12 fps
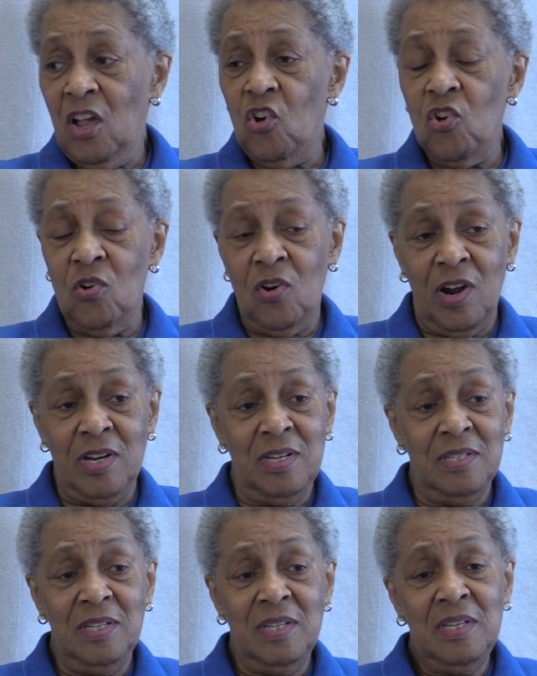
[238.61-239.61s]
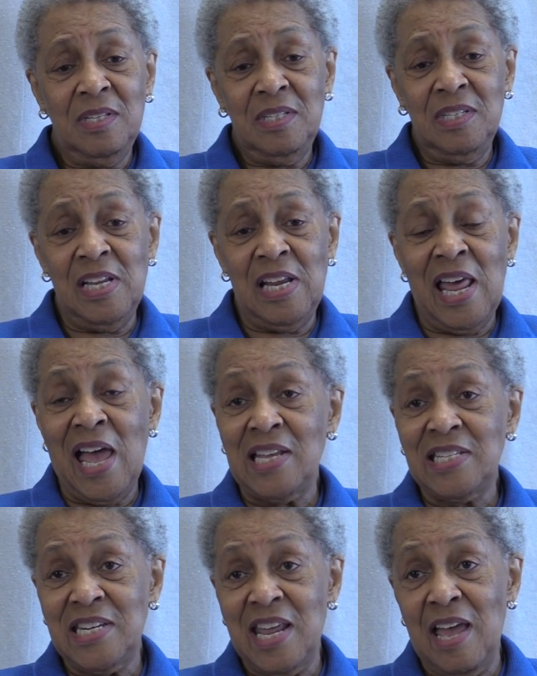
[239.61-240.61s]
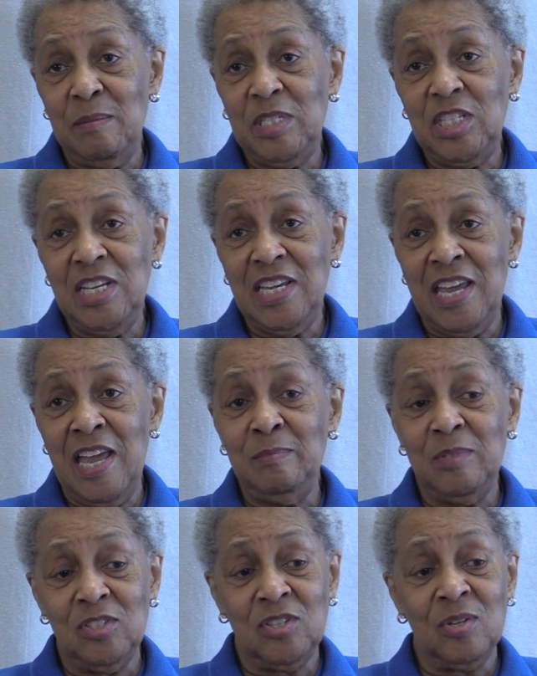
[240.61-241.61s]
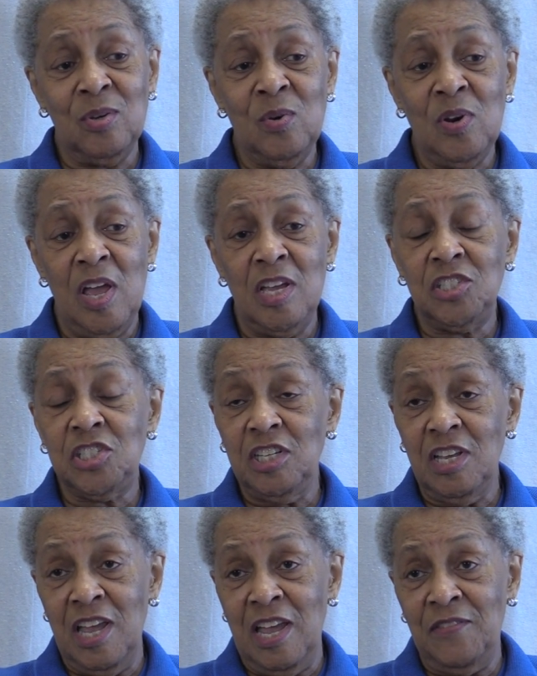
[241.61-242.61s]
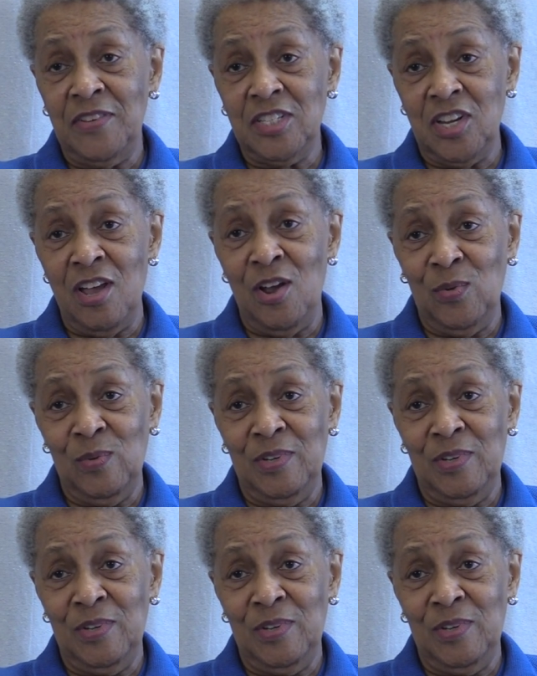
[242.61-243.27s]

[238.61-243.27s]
cord the last time she came to school, and she'll have a talk